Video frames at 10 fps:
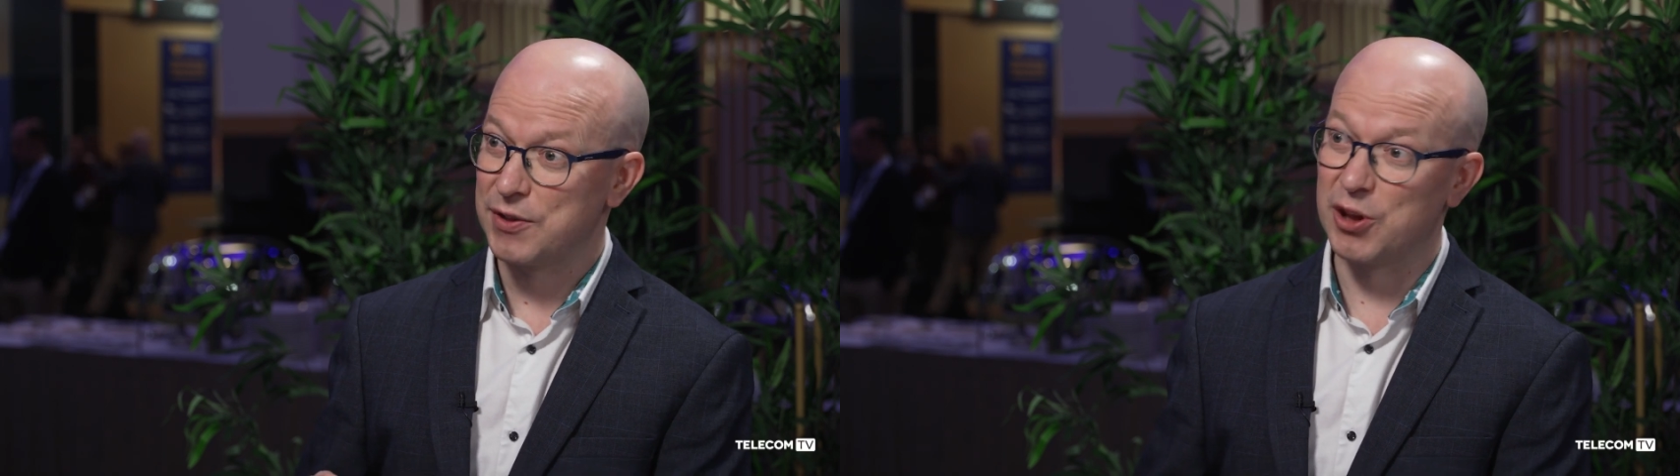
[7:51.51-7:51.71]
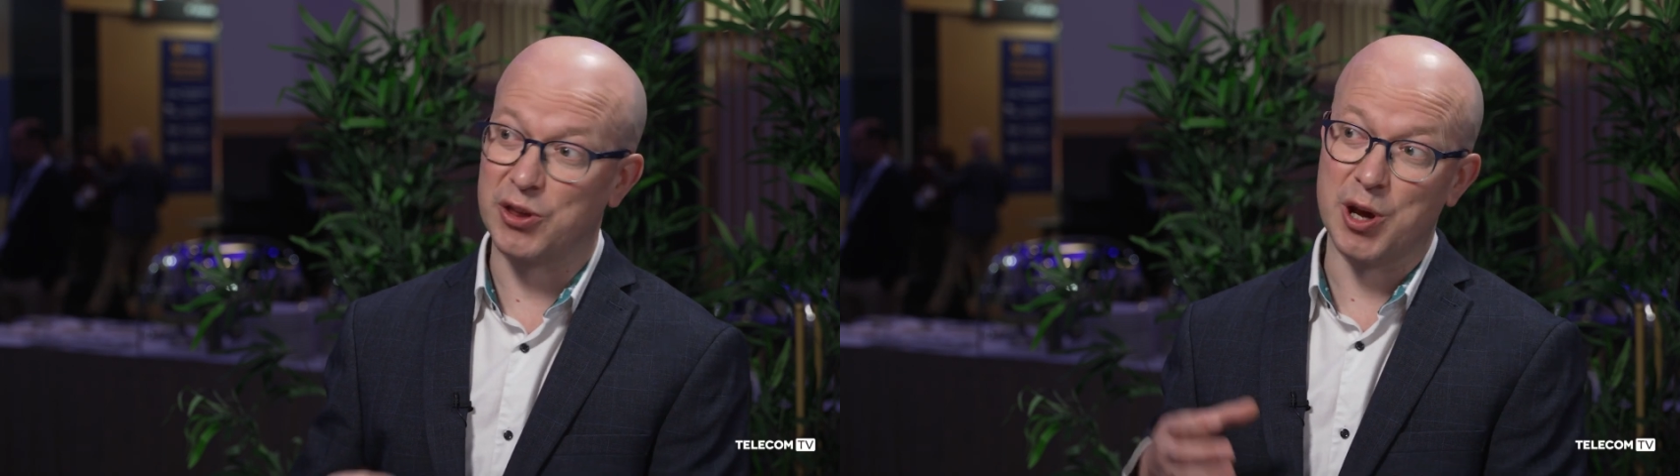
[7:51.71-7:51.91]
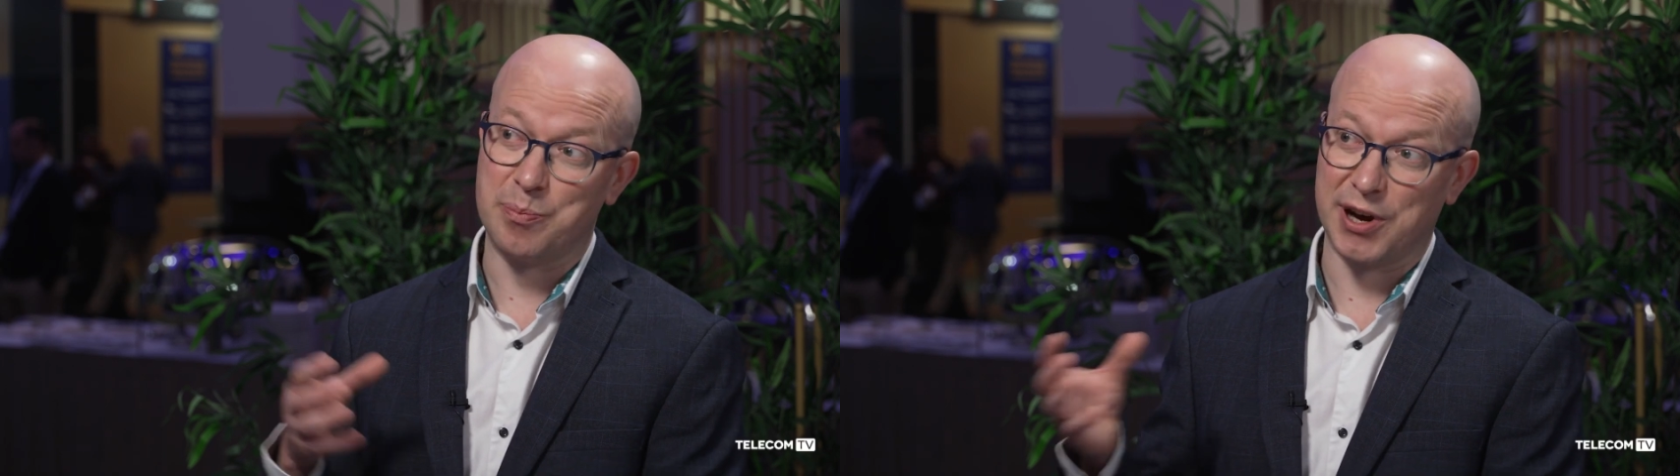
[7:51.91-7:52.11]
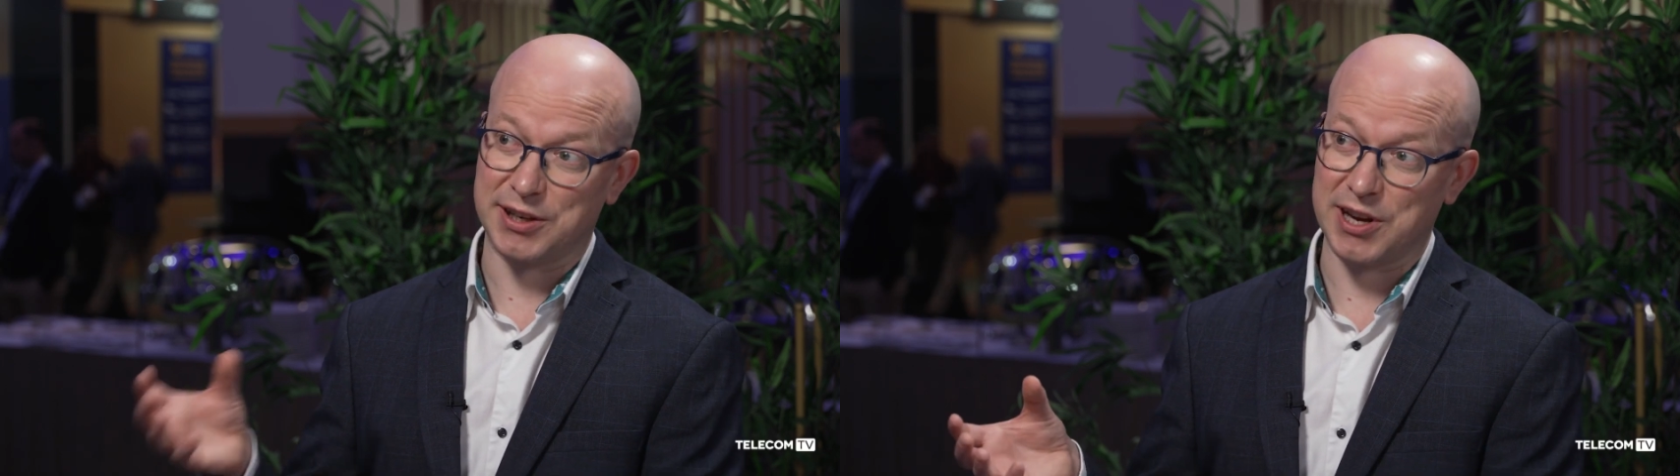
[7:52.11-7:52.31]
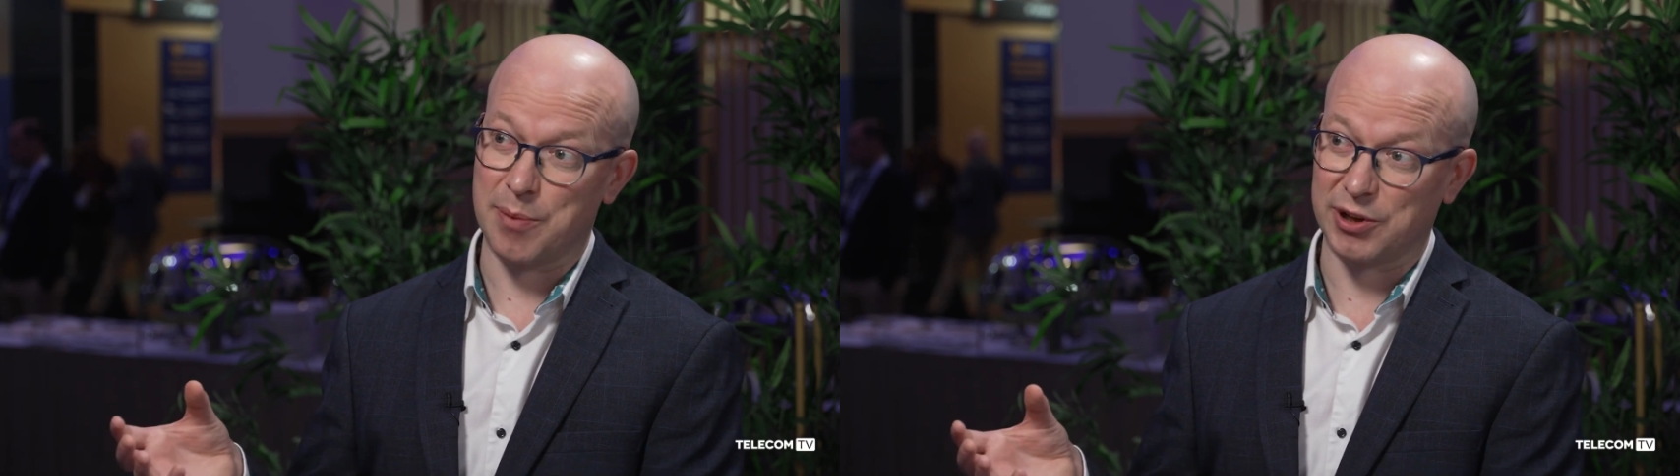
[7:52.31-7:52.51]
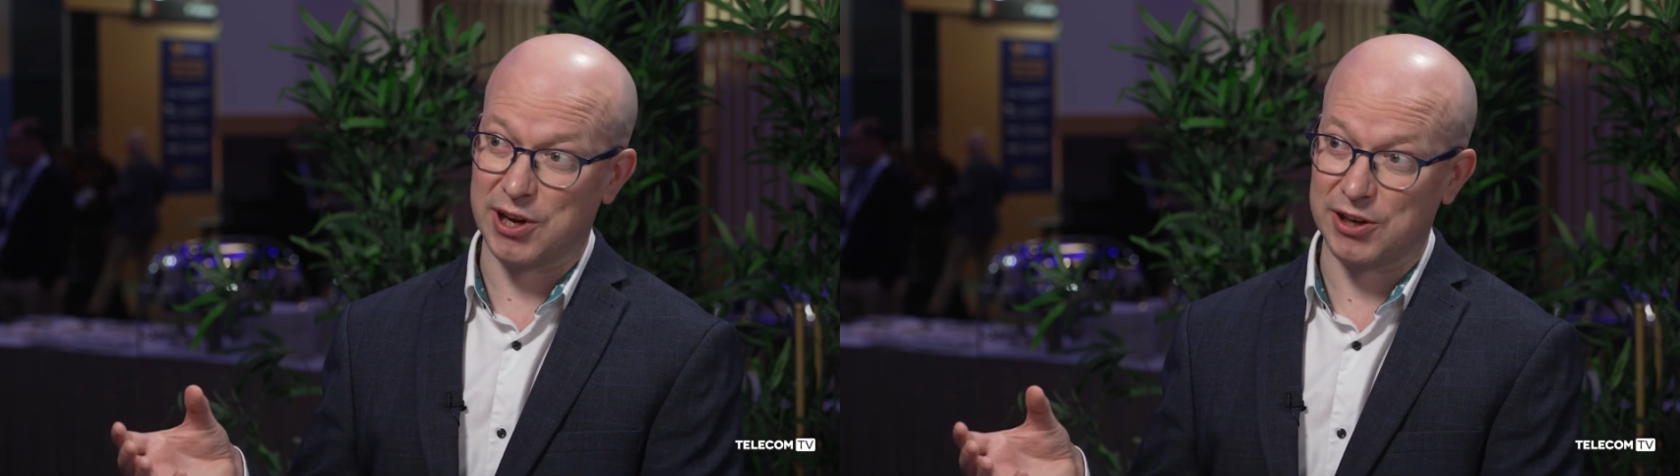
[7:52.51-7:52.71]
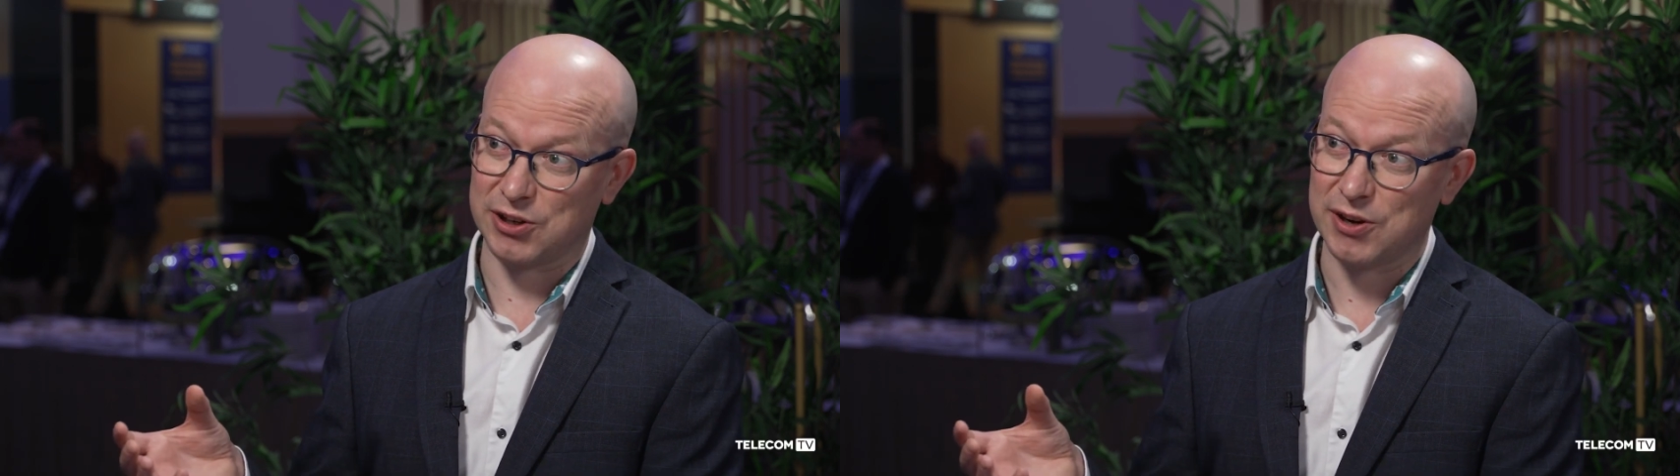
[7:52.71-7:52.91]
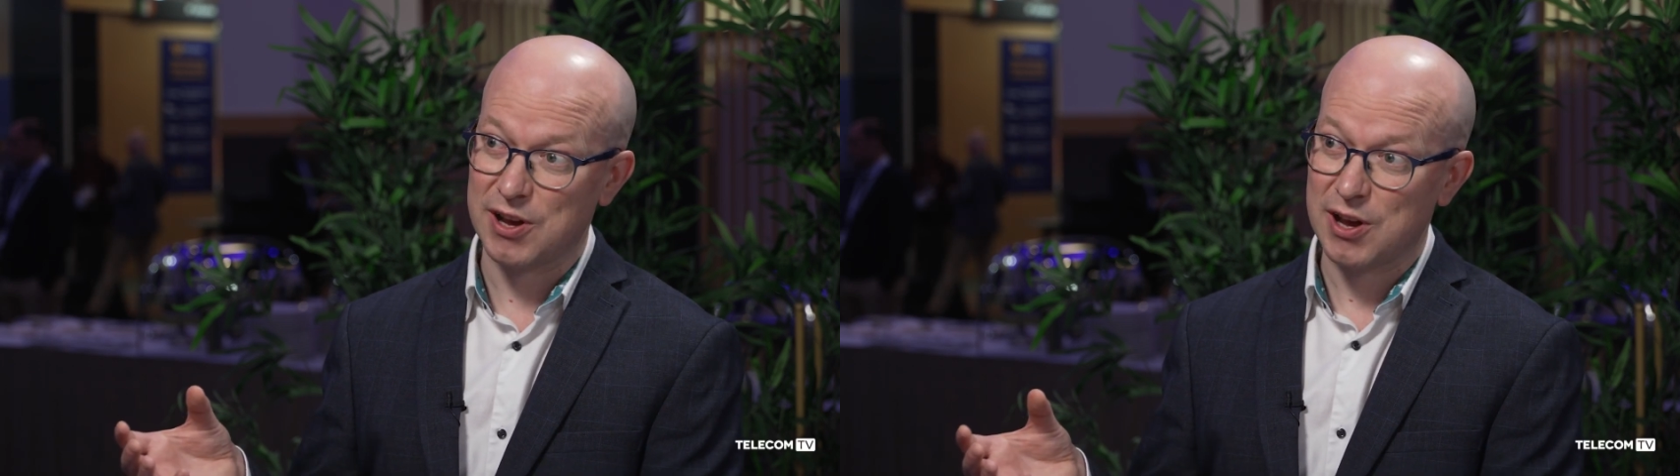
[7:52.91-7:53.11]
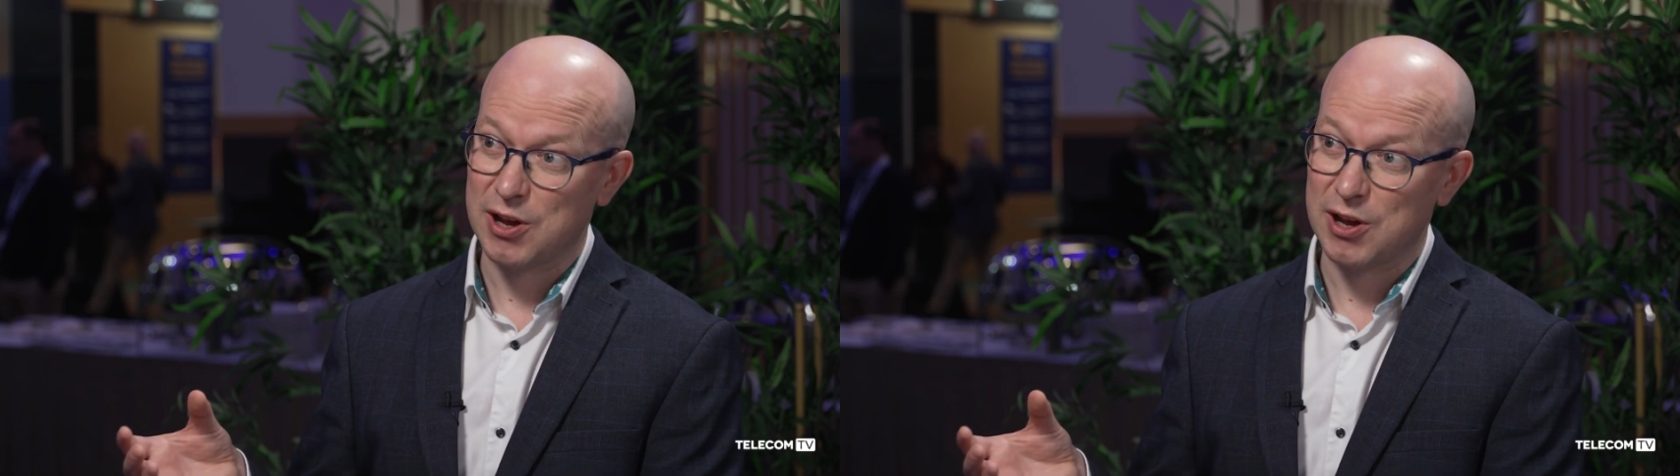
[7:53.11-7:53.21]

a third party application